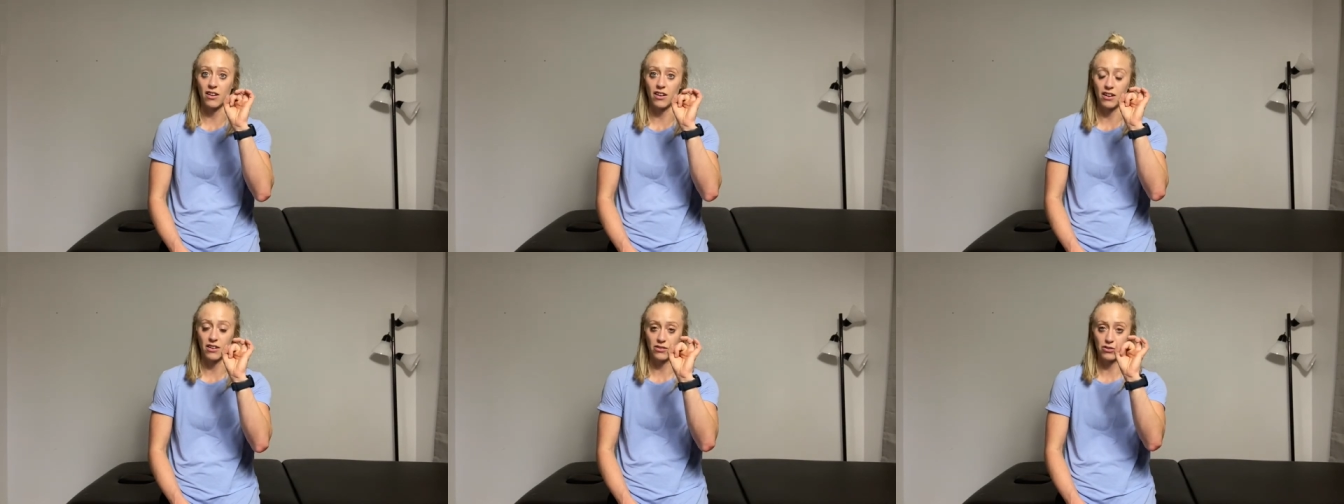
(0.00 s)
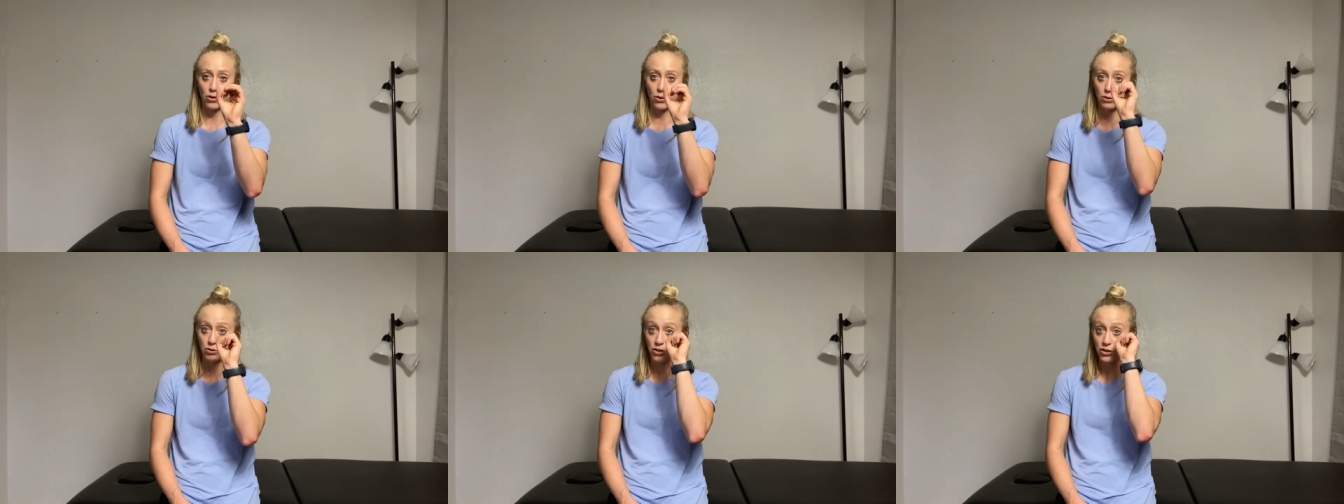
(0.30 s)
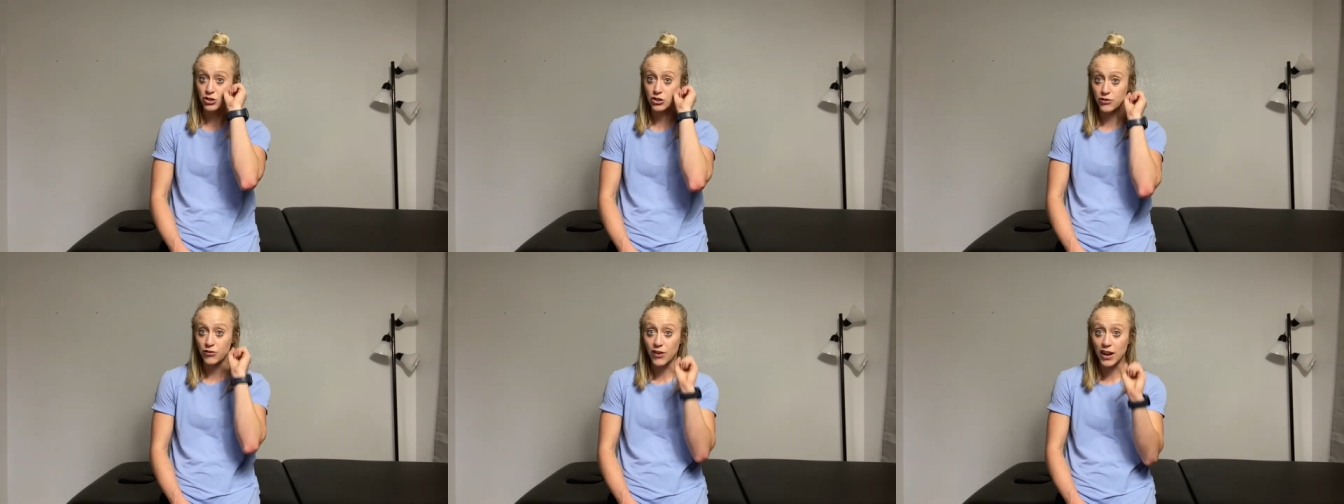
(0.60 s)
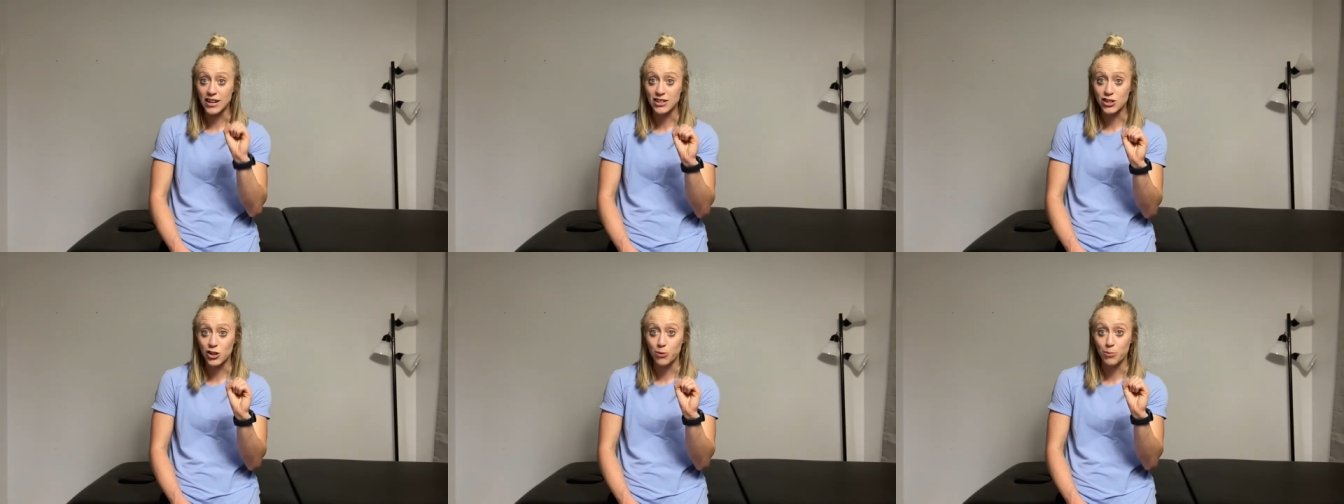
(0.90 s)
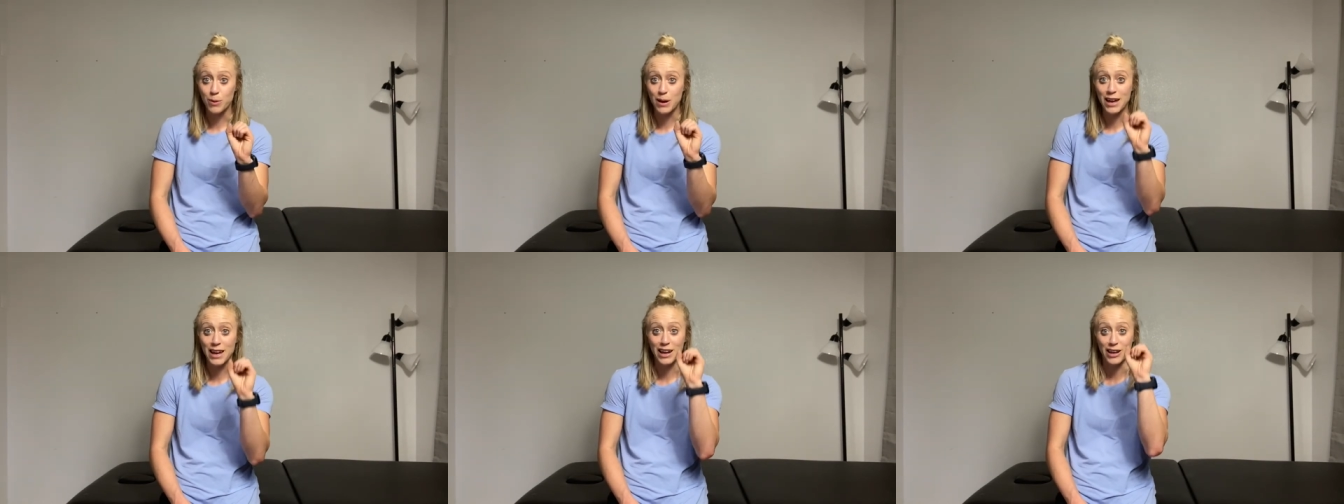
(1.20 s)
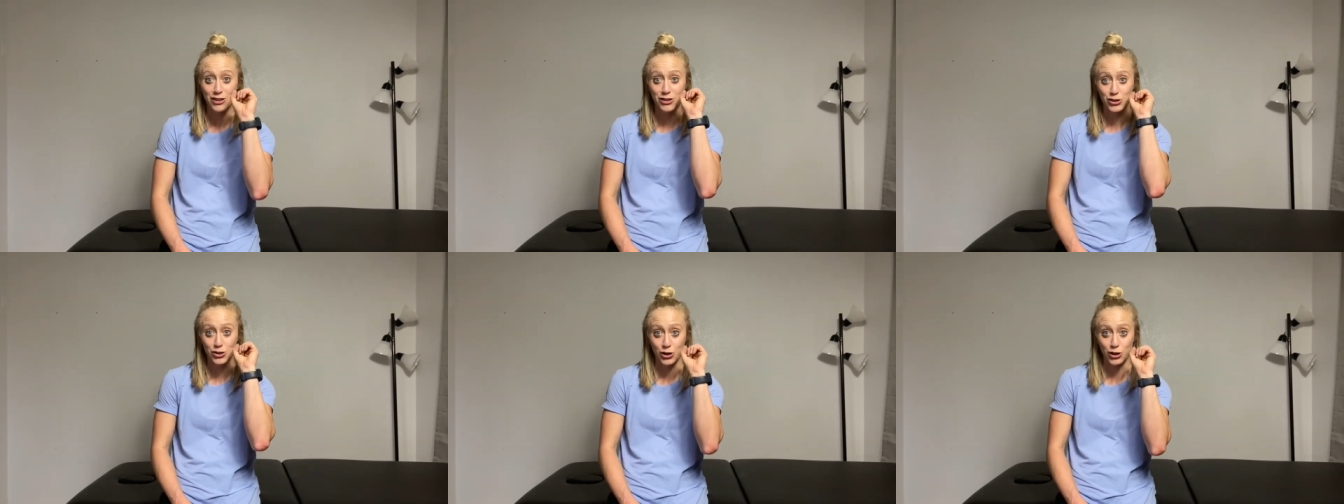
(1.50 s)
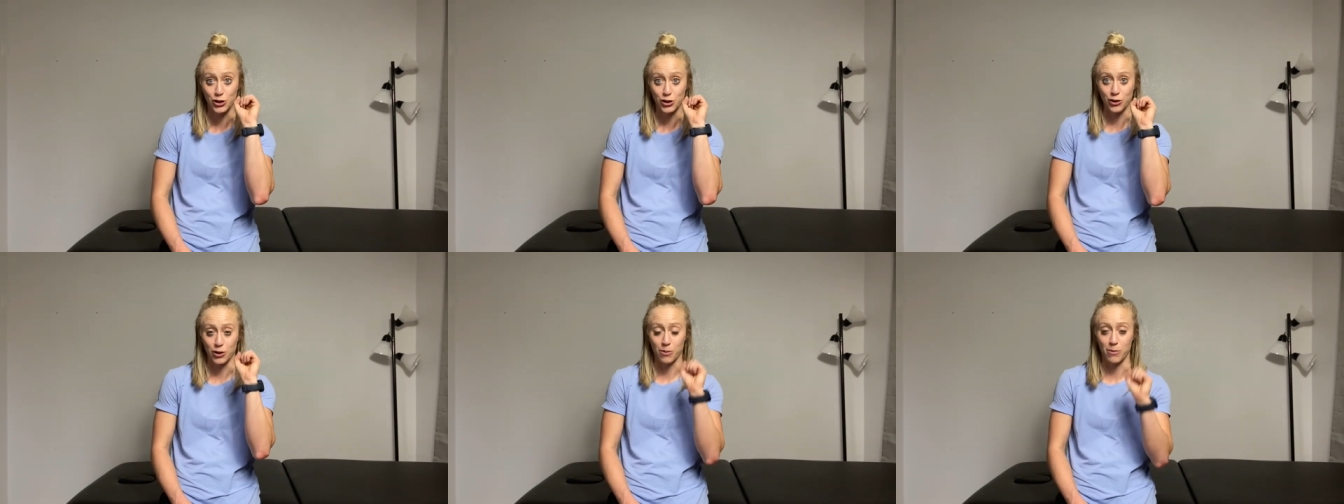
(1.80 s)
so sphincter being a
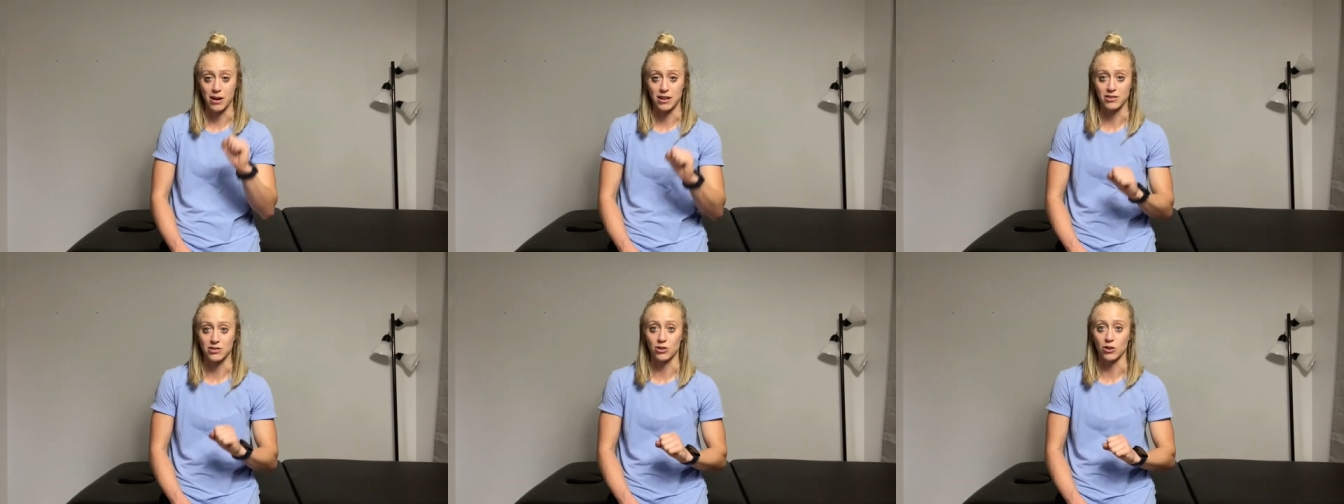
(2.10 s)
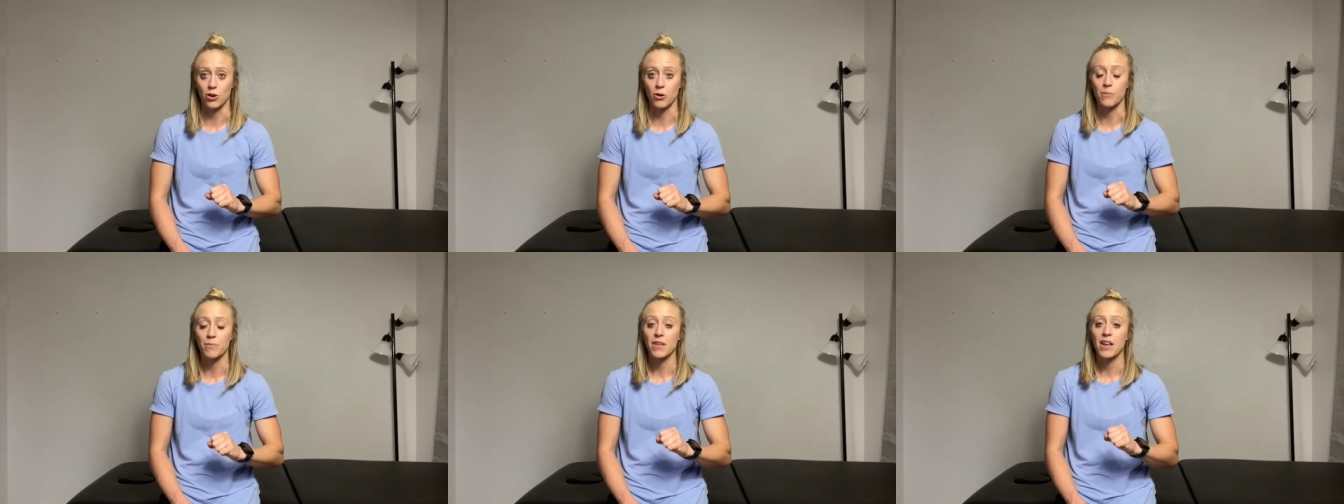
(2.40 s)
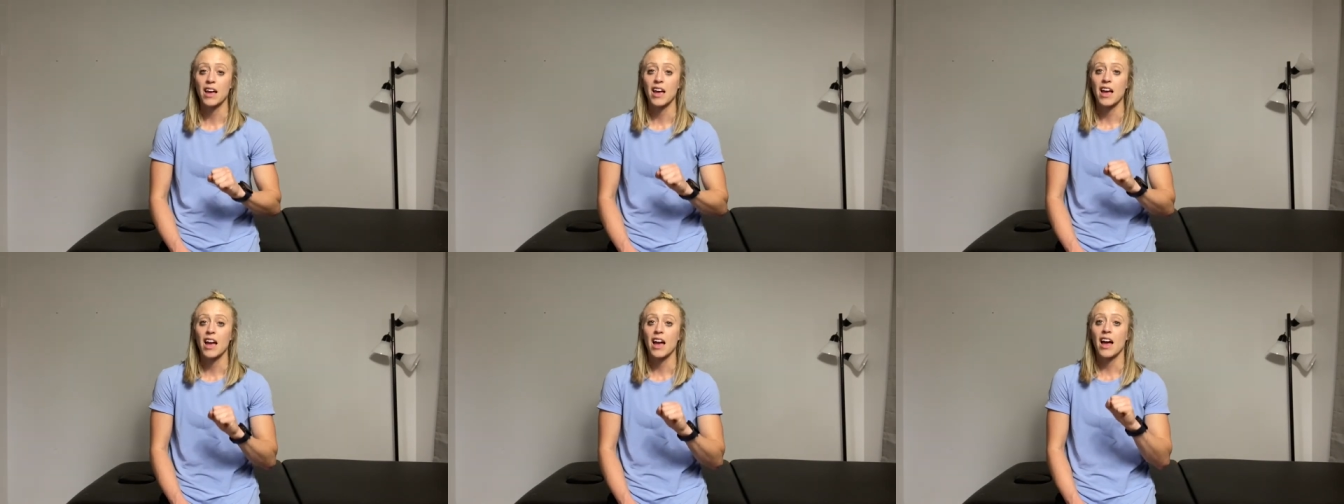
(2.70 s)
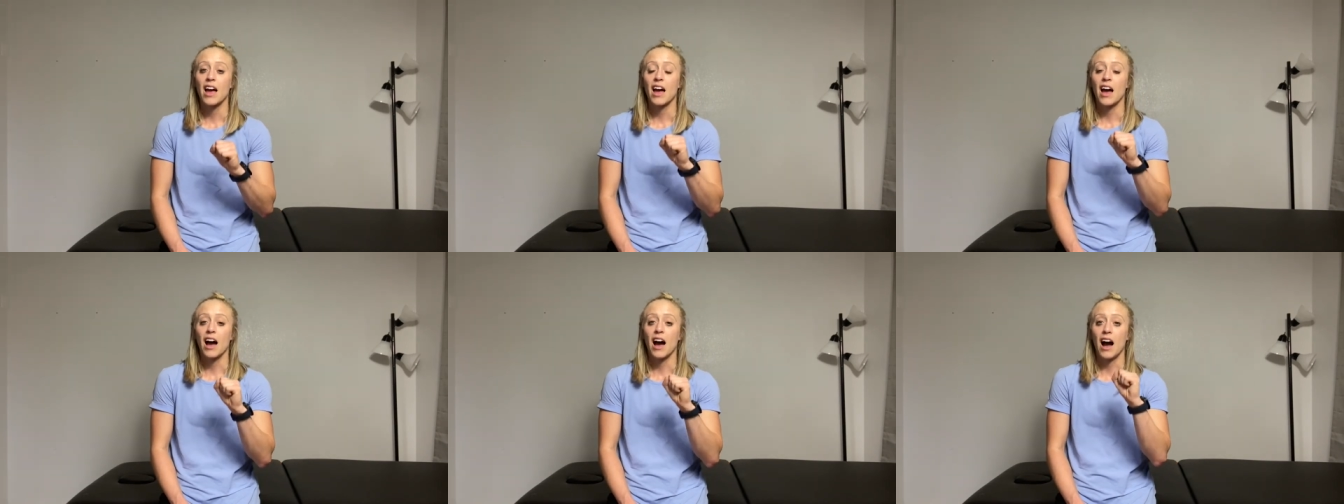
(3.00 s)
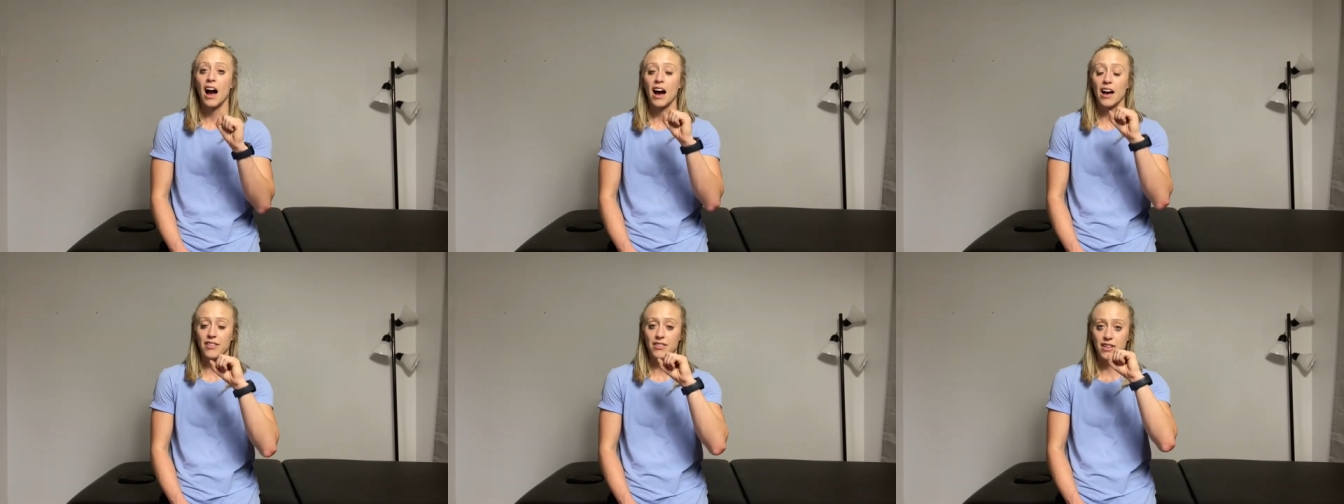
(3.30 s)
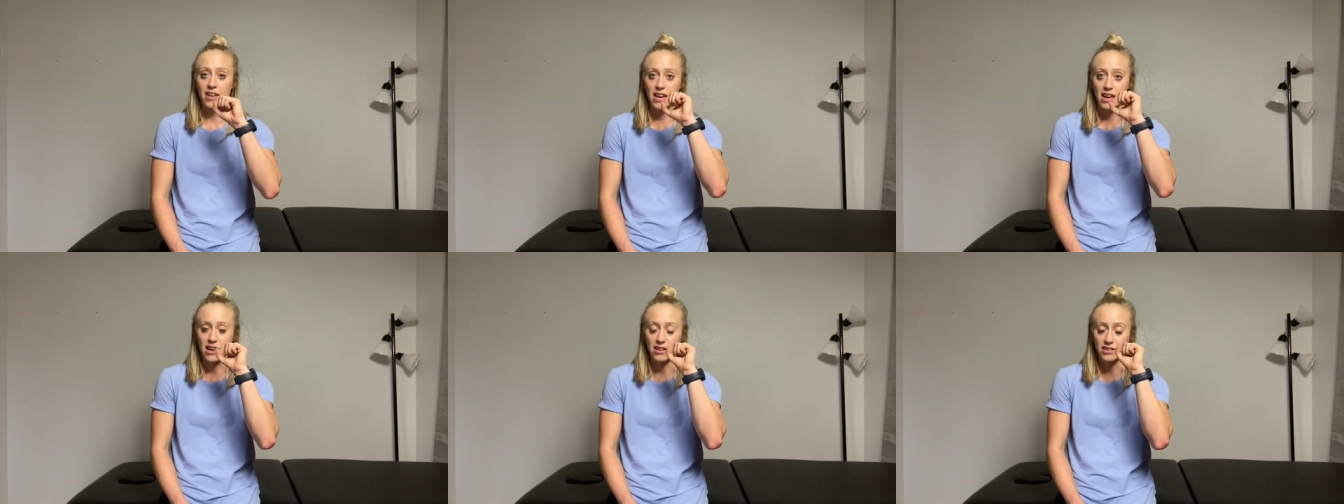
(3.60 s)
circular muscle, uh, the